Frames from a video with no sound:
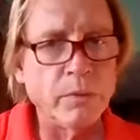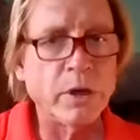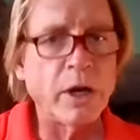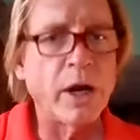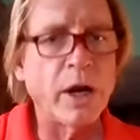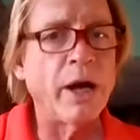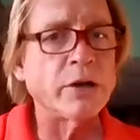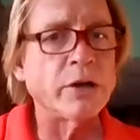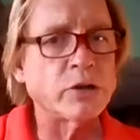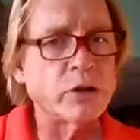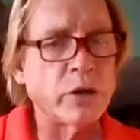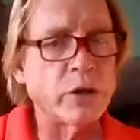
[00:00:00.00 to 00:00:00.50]

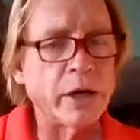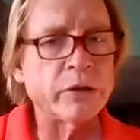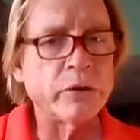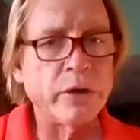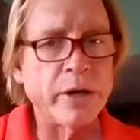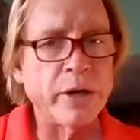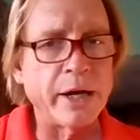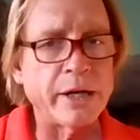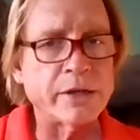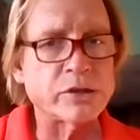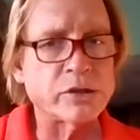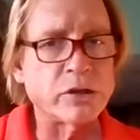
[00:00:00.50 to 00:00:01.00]
contractor
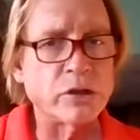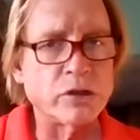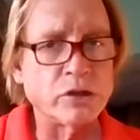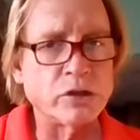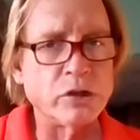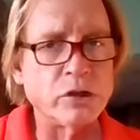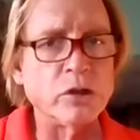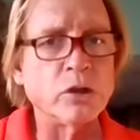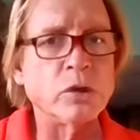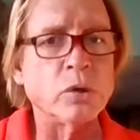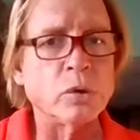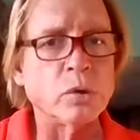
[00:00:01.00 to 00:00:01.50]
has to
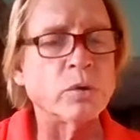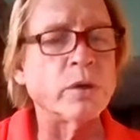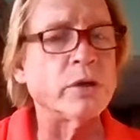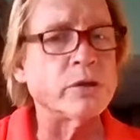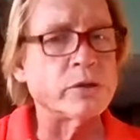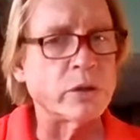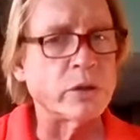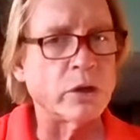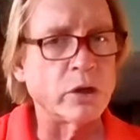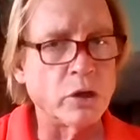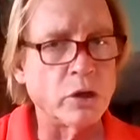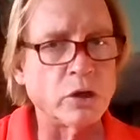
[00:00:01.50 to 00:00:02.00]
do,
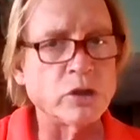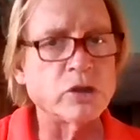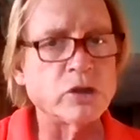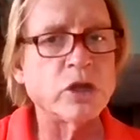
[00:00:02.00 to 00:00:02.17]
there's a good